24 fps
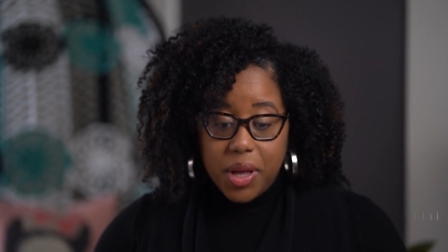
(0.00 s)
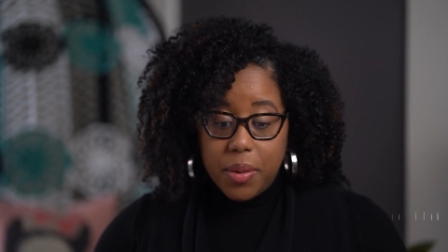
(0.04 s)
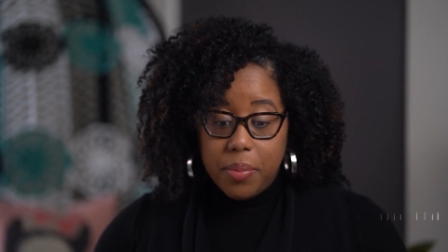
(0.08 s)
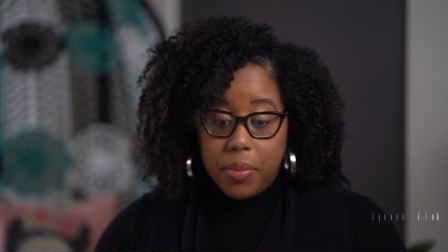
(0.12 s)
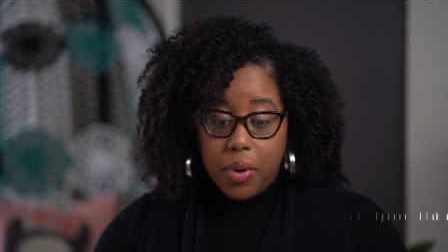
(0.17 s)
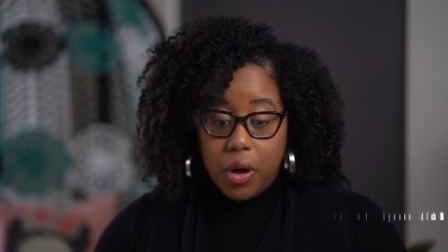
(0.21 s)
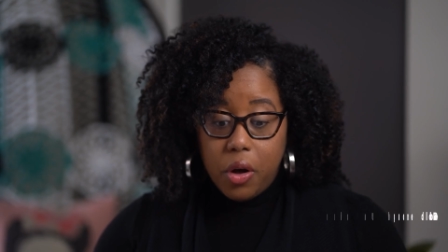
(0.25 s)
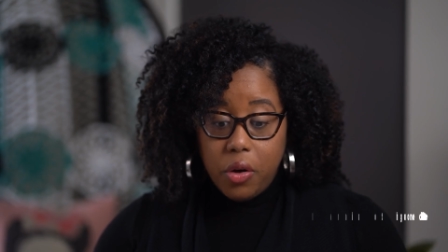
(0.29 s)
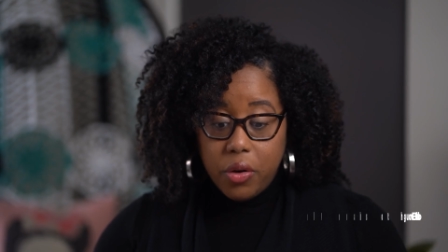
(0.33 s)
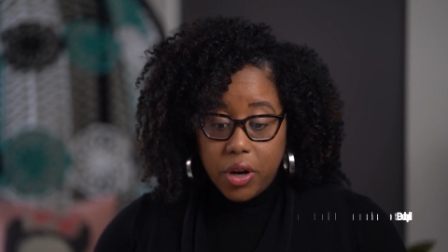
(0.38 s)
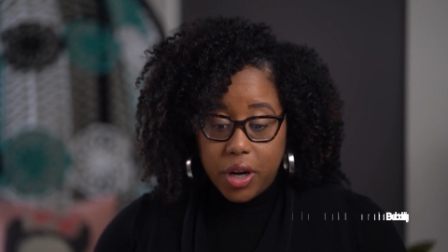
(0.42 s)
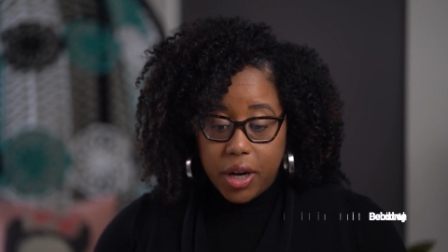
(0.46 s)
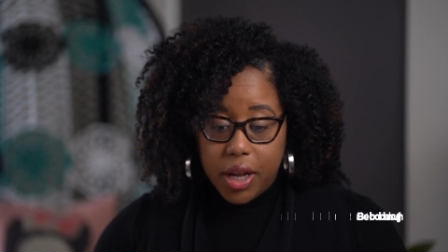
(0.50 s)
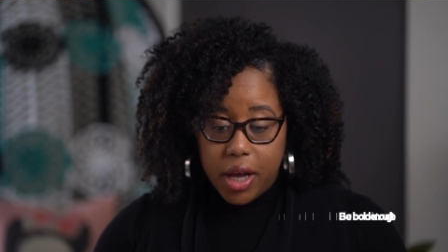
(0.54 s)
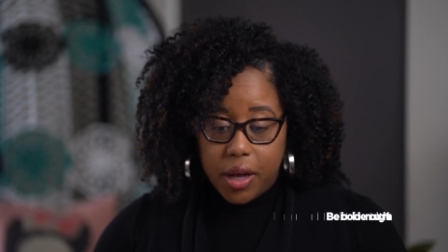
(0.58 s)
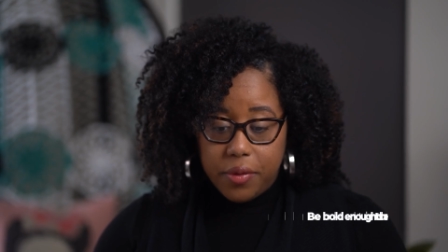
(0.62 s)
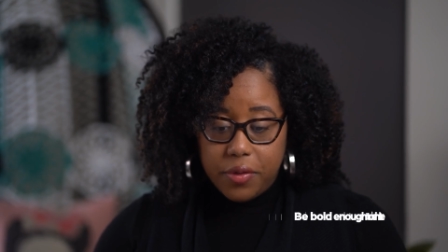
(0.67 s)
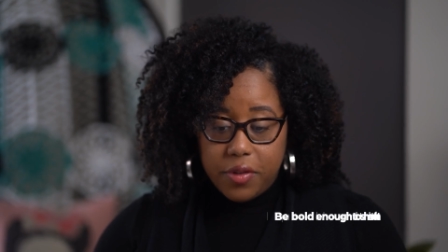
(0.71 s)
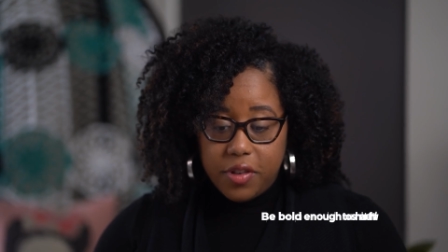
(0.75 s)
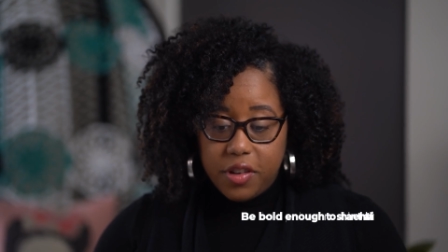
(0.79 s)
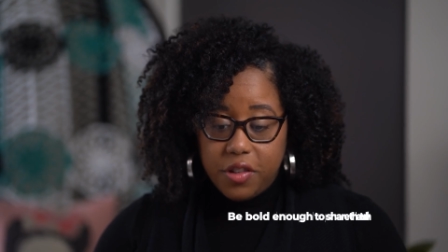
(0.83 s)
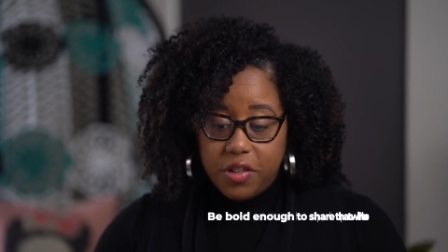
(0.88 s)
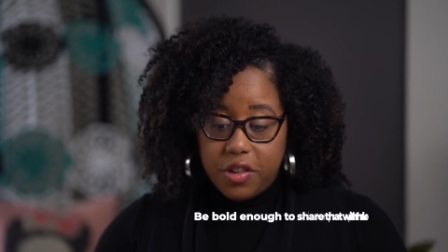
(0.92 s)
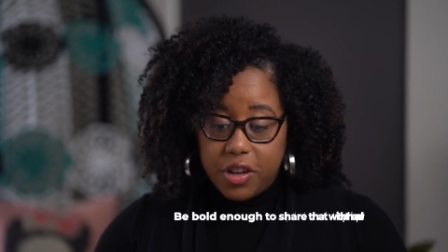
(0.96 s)
and be bold
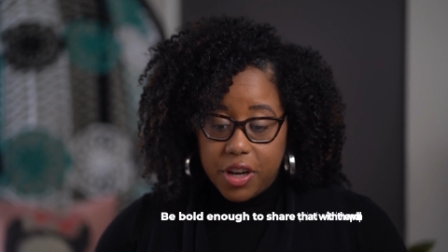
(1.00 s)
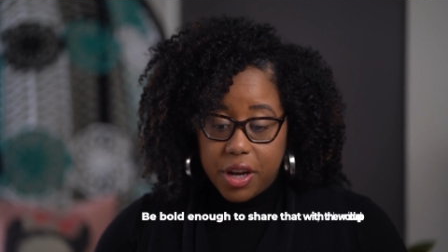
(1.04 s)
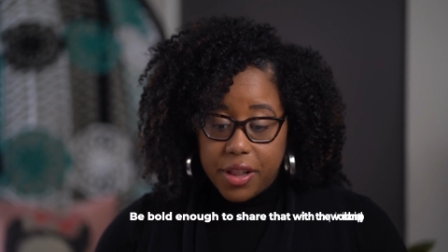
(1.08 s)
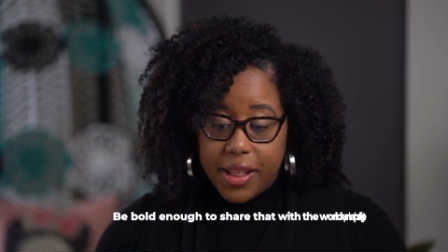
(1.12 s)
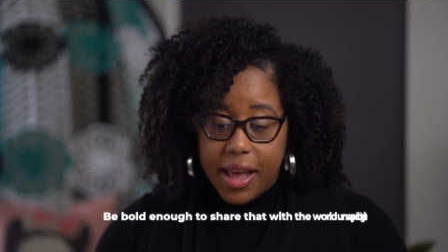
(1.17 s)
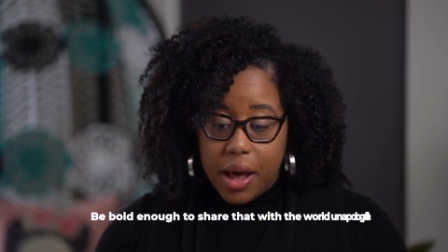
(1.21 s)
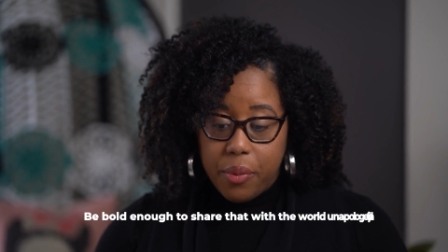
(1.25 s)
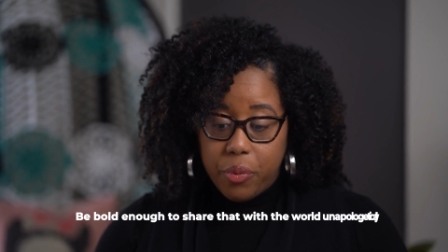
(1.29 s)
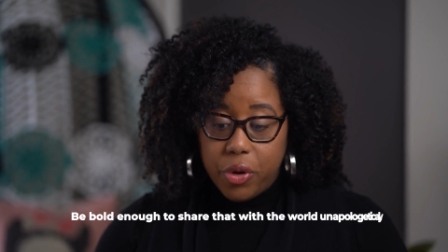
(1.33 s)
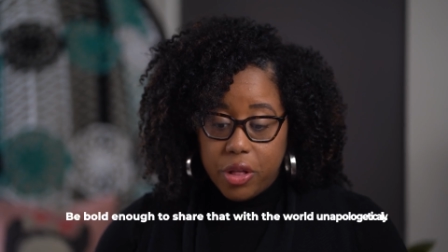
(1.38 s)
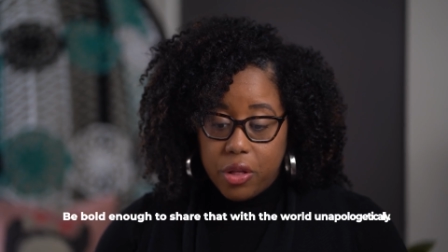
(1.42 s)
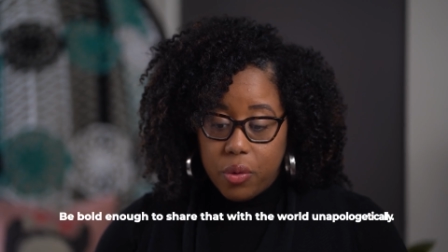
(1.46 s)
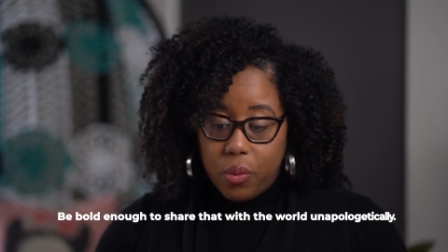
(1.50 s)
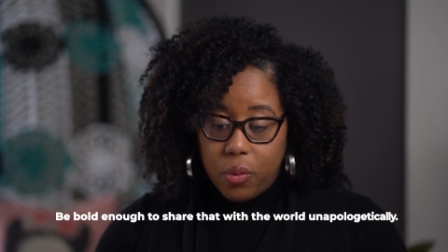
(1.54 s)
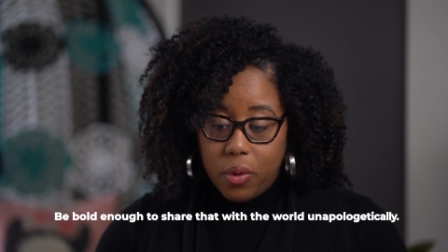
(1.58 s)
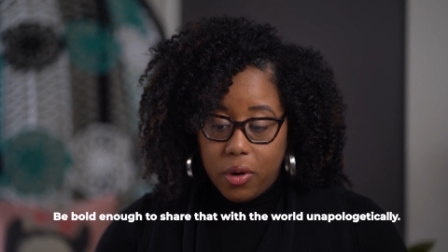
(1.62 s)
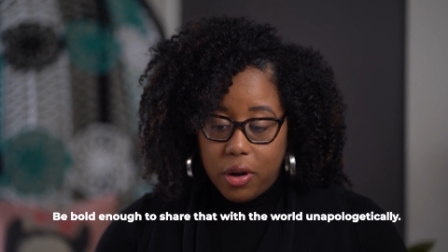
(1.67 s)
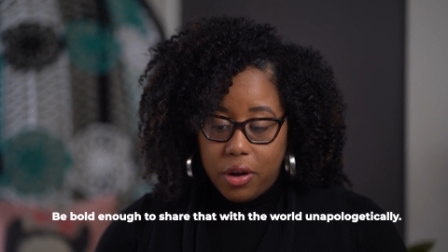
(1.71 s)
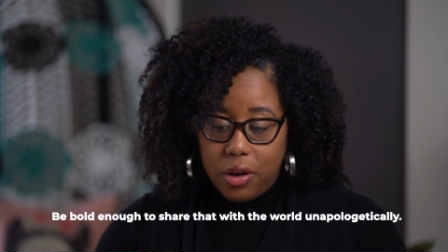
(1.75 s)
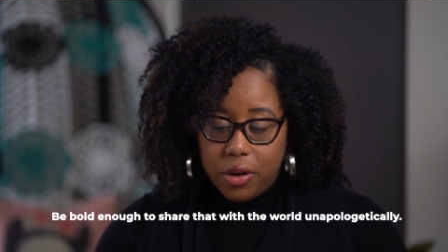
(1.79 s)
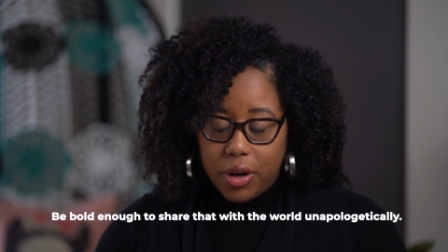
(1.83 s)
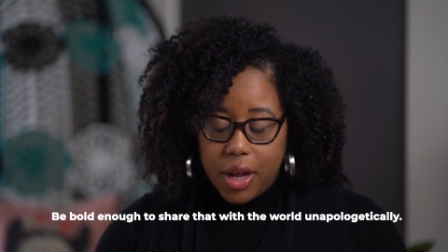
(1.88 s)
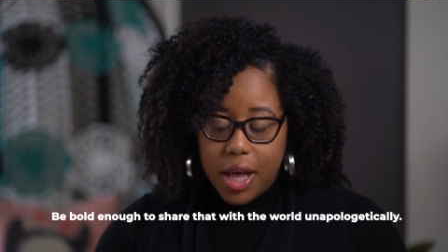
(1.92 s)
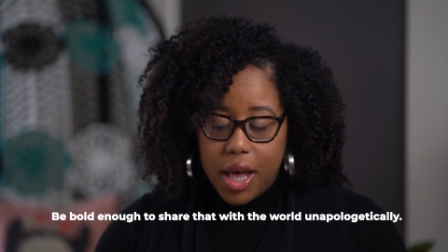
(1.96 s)
enough to share that with the
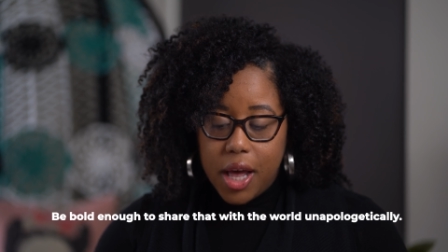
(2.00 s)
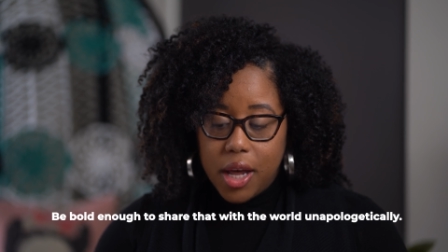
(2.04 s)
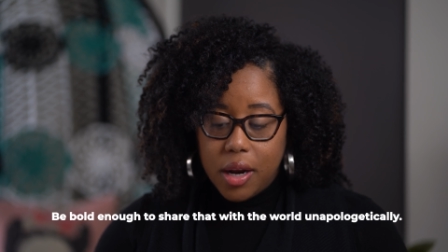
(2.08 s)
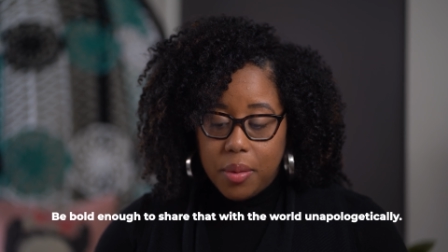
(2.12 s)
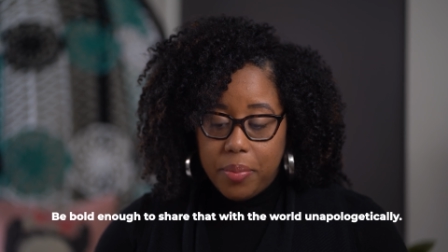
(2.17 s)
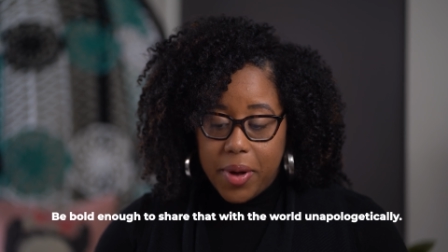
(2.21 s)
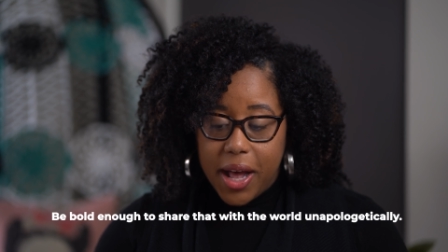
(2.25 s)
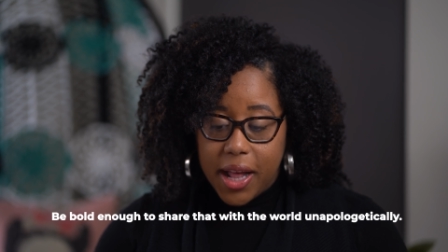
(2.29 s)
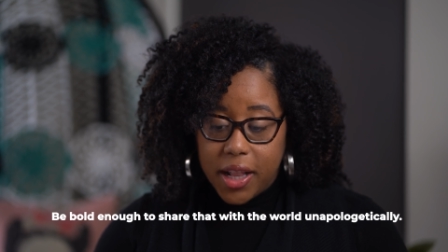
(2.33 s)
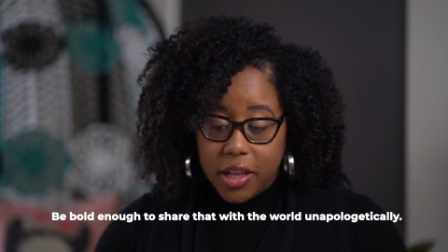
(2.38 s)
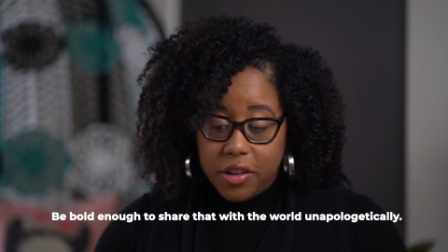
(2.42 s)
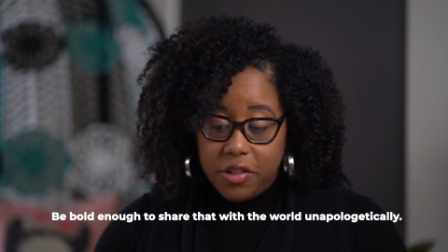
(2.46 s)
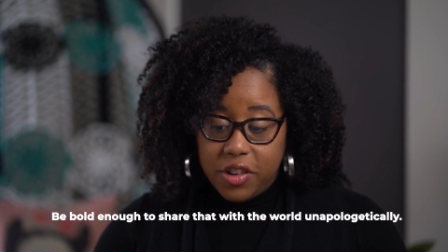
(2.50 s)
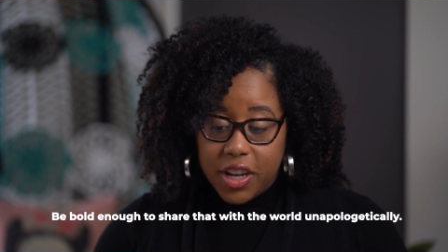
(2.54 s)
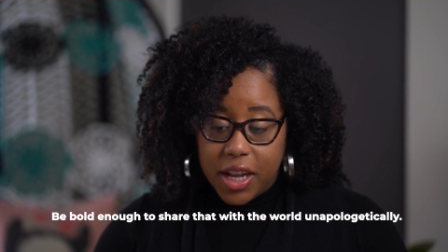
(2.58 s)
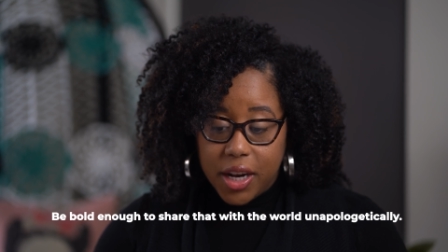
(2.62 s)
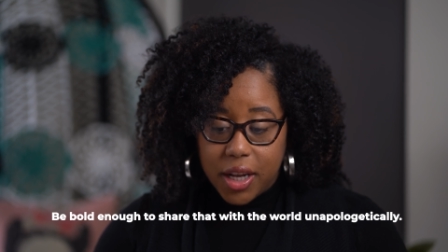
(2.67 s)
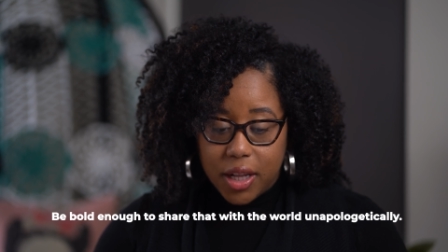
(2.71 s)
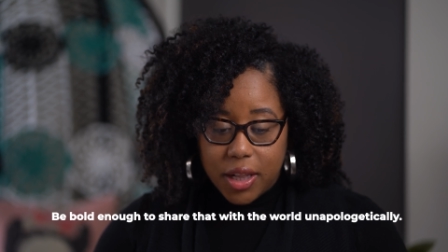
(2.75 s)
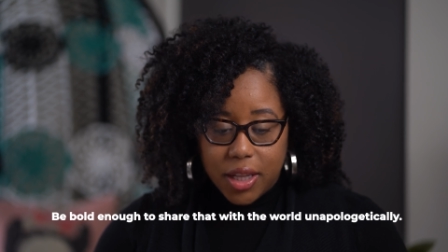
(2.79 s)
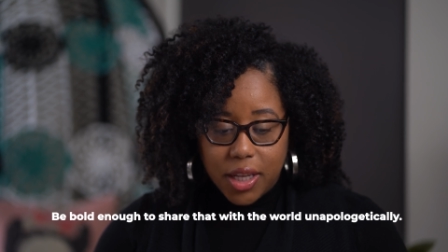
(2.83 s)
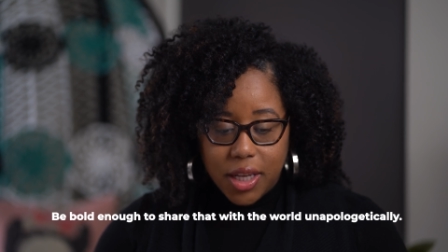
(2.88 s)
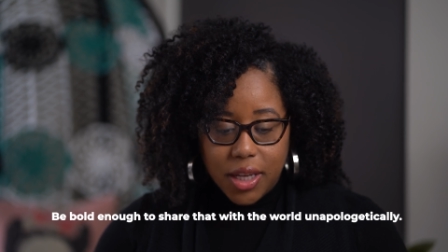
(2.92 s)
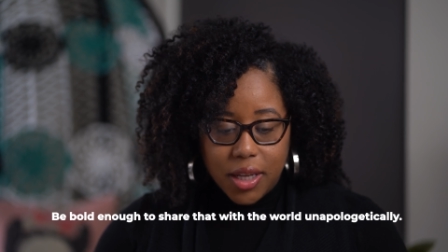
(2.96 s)
world
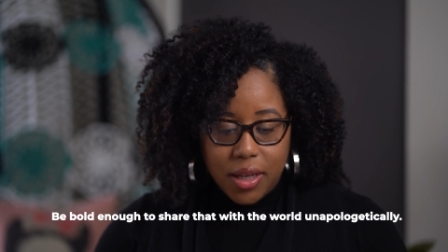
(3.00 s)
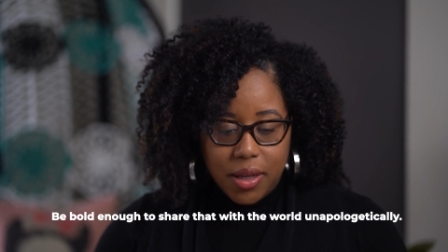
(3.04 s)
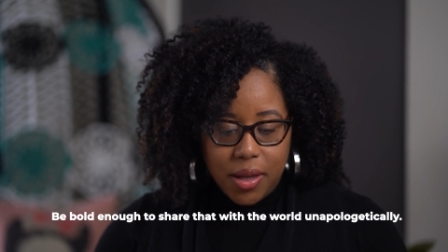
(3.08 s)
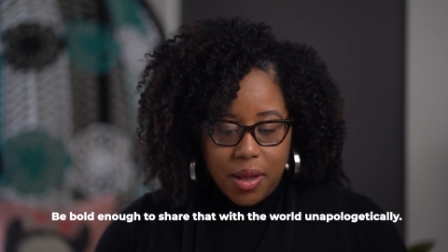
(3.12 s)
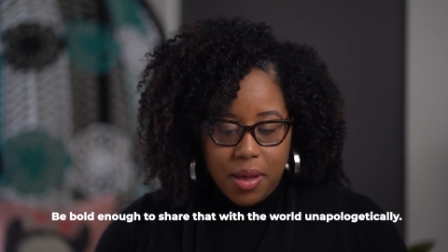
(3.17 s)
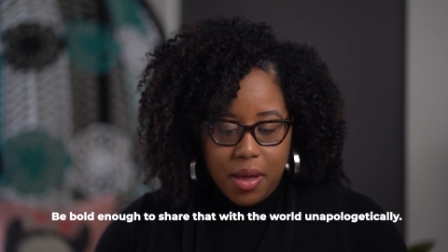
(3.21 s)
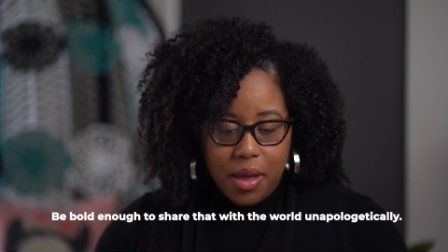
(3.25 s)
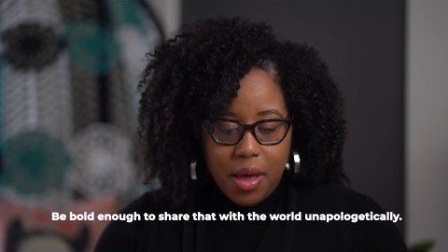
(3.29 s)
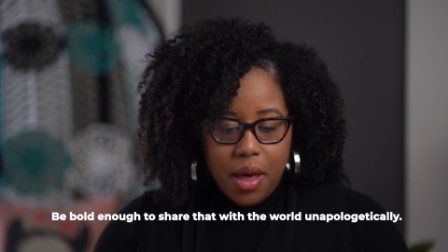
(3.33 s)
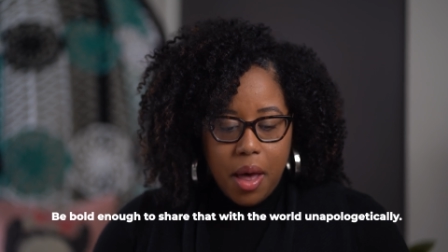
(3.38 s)
unapologetically.